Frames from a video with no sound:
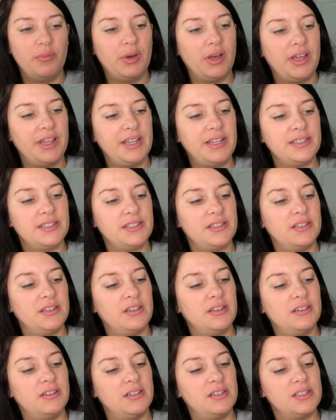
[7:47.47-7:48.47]
but it's
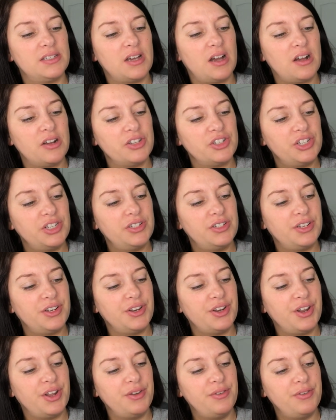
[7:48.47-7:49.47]
the Natasha
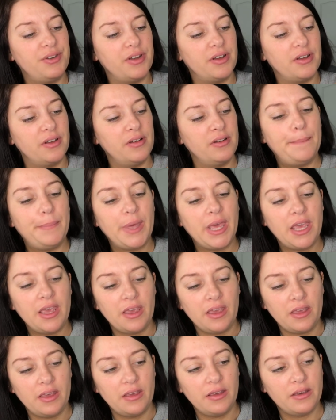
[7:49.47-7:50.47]
Denona
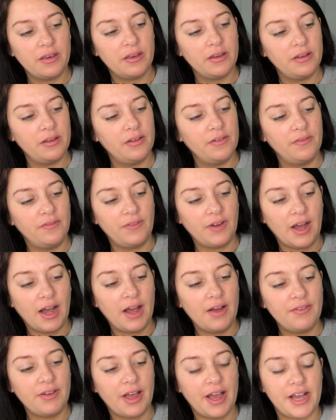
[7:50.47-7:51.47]
Peak
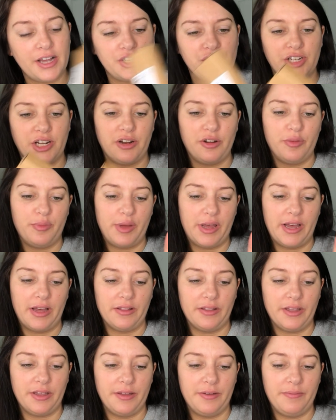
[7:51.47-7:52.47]
Five Eyeshadow
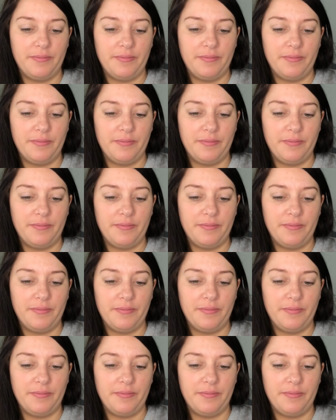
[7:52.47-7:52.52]
Palette.